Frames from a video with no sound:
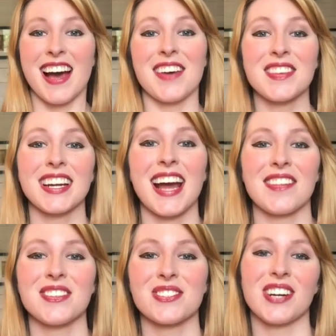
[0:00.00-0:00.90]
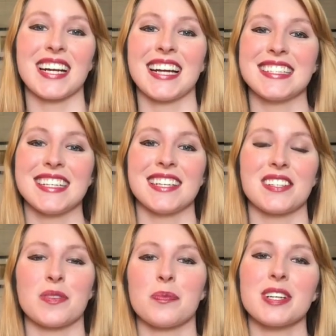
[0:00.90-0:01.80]
And then I had this great idea
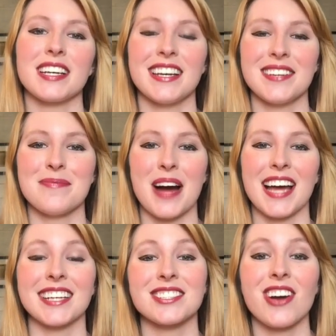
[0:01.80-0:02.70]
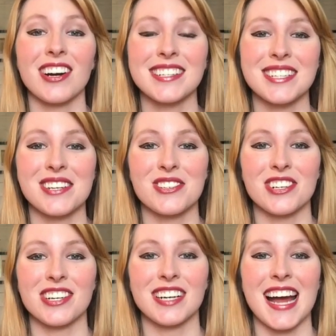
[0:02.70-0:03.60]
to bring in my guitar
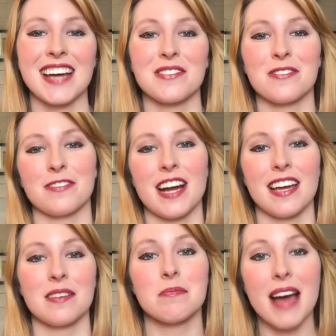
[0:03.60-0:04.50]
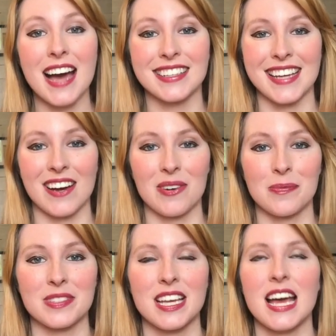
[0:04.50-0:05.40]
teacher and friend, Matt
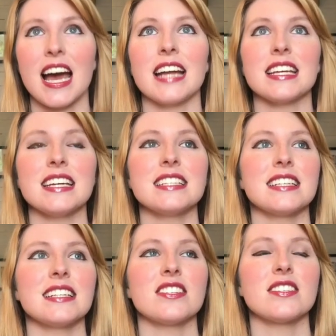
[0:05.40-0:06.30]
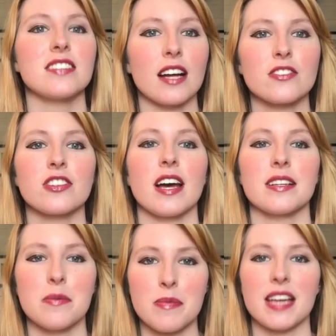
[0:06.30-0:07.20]
Nelms, and he did such
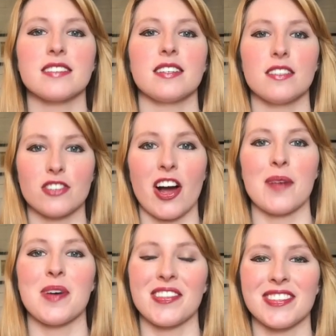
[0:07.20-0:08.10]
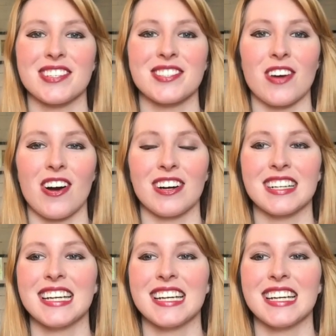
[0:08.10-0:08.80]
an amazing job on this song.